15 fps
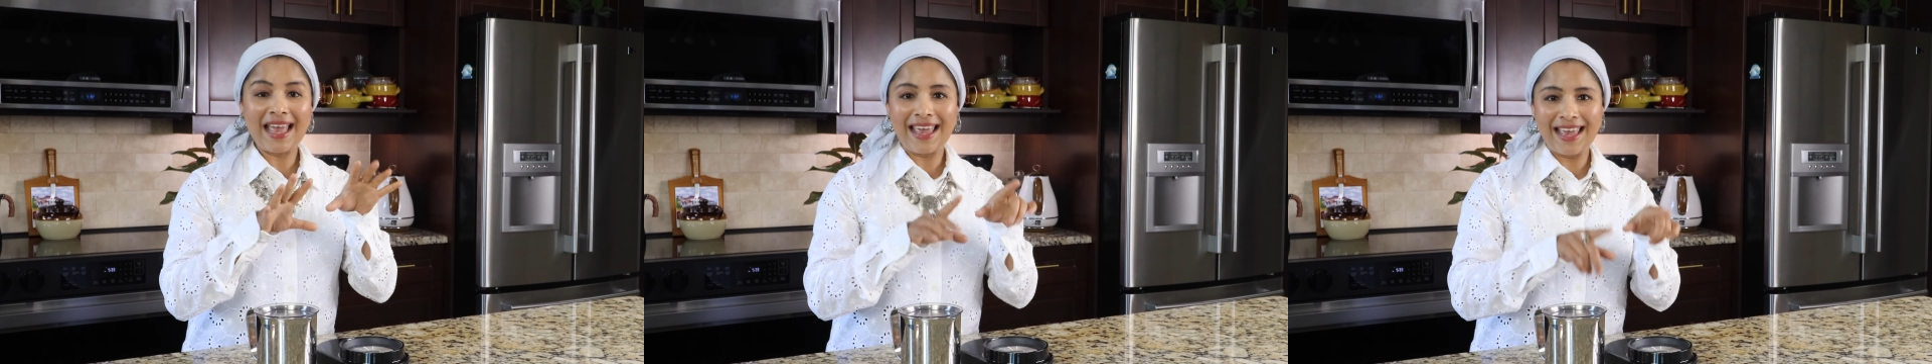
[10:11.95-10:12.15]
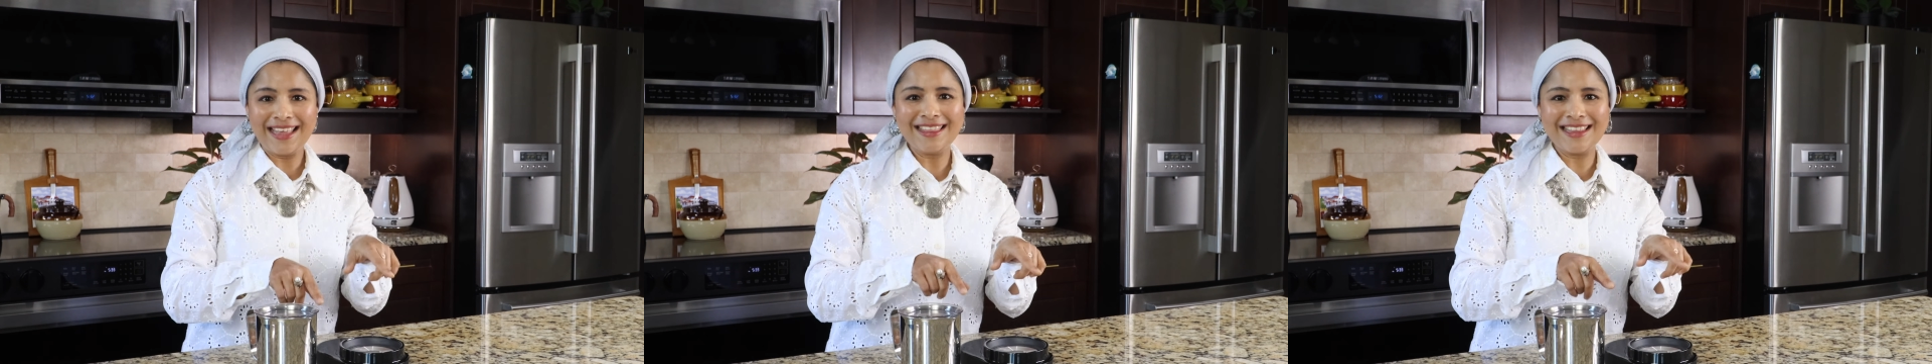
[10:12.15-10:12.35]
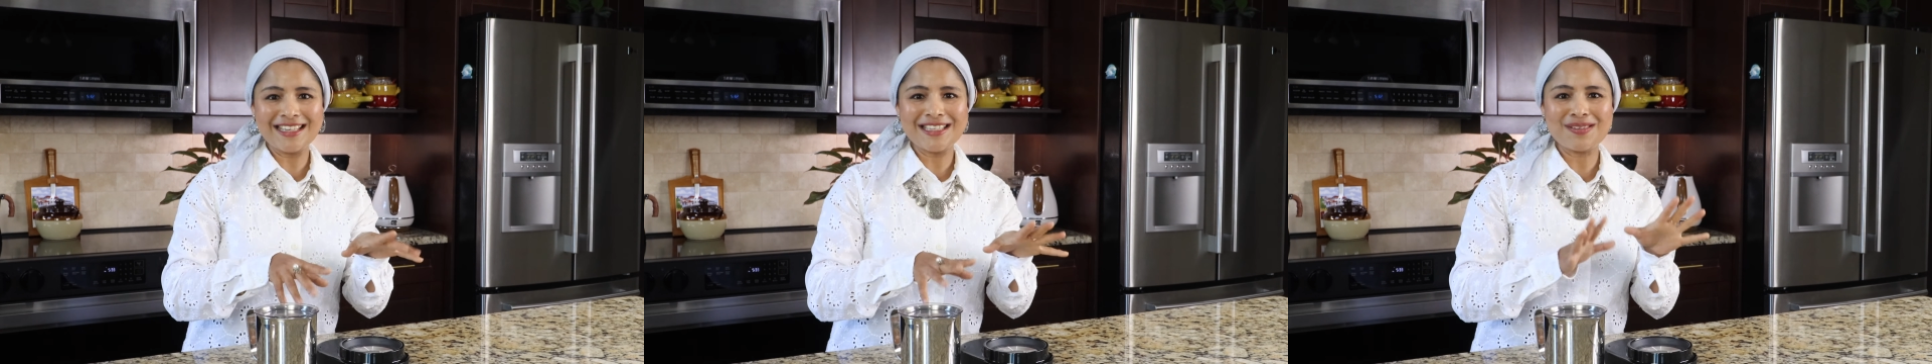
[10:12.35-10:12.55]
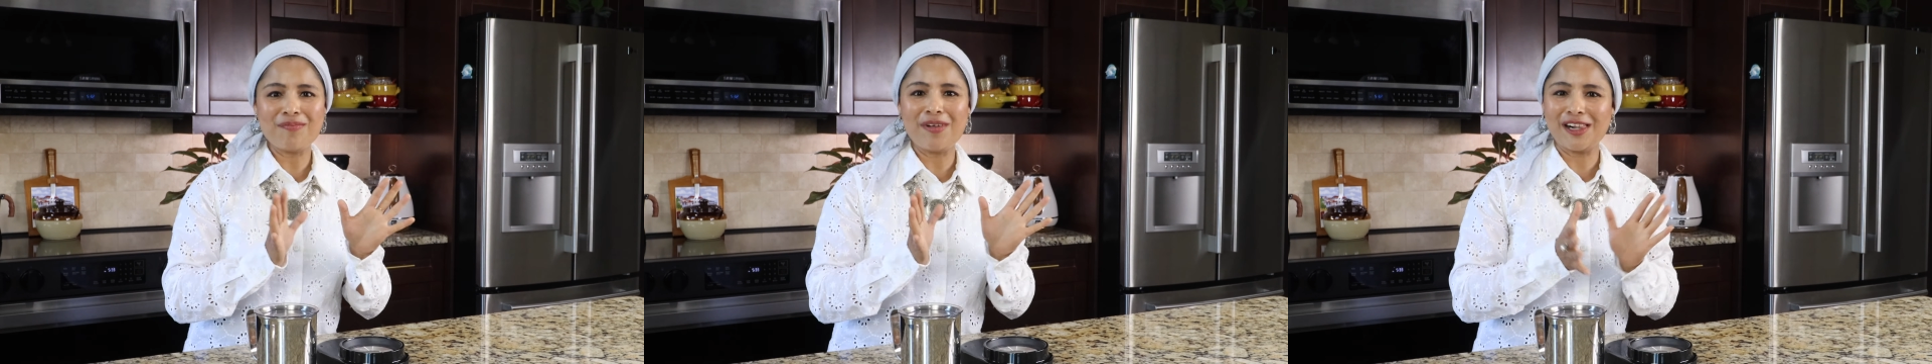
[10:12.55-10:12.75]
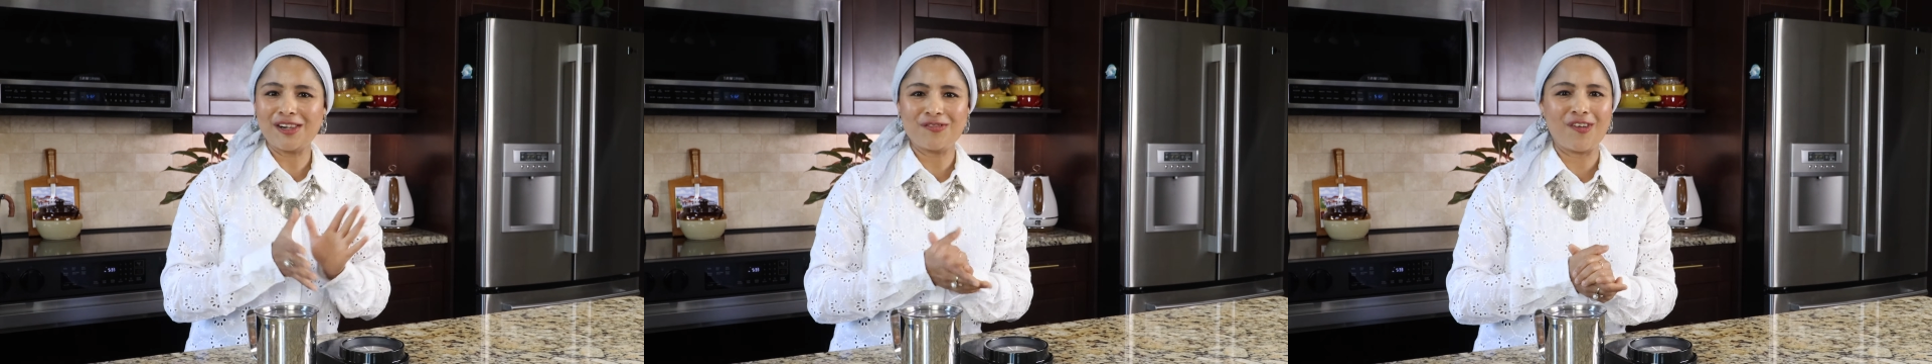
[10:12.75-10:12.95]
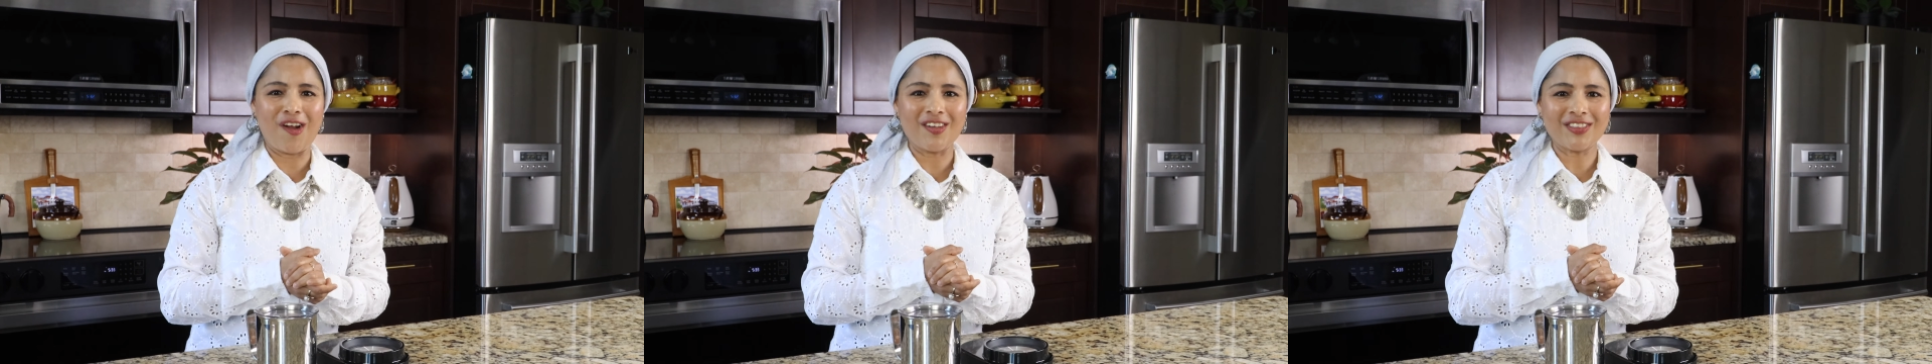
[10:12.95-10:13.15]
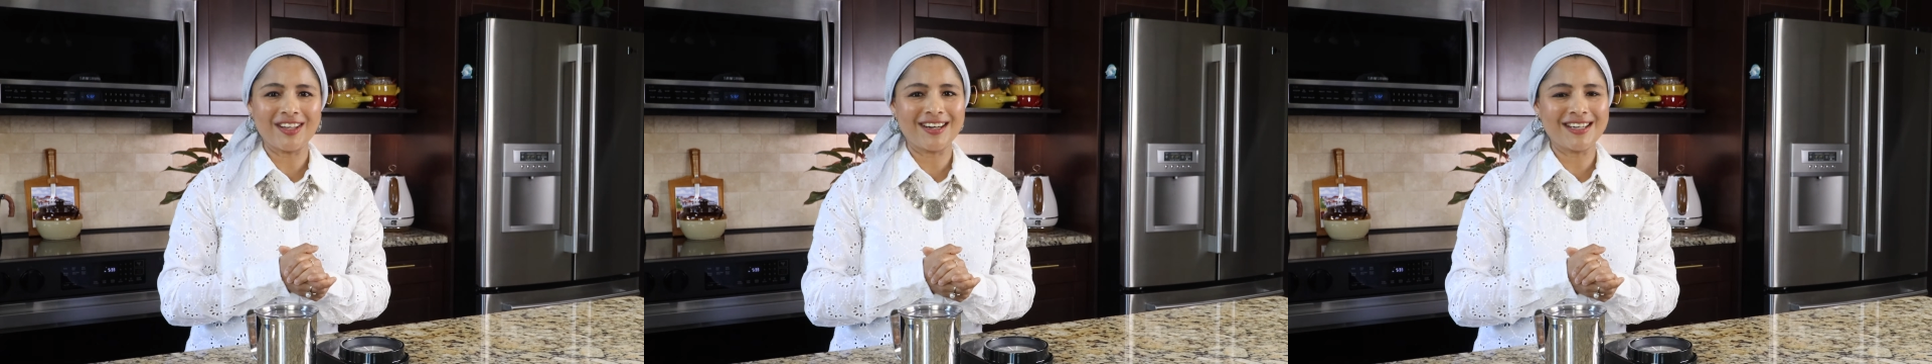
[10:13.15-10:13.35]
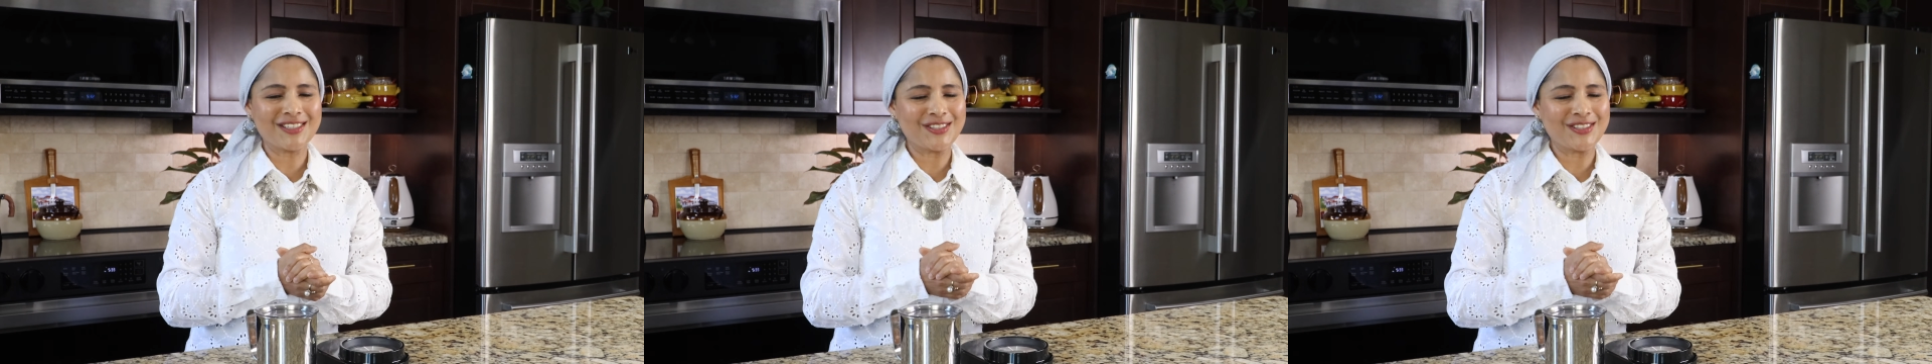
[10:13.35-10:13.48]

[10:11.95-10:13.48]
in this milk frother.